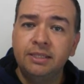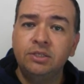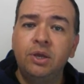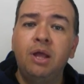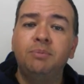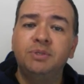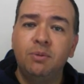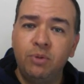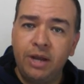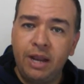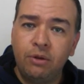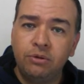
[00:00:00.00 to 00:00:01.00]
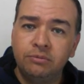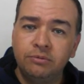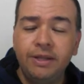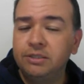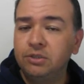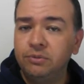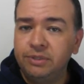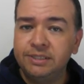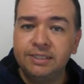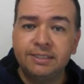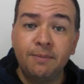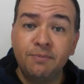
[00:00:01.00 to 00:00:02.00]
to help someone out, right? So this
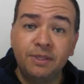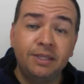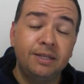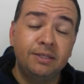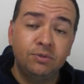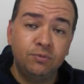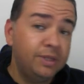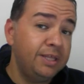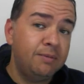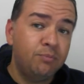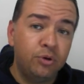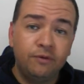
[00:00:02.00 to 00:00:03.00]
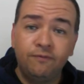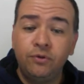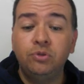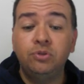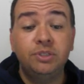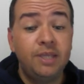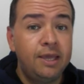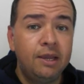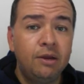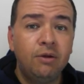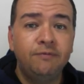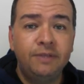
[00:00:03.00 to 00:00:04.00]
is something that is really important for you to take
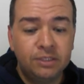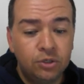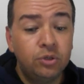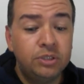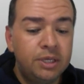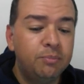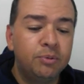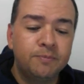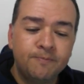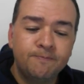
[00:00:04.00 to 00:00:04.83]
care of. That's a good tip.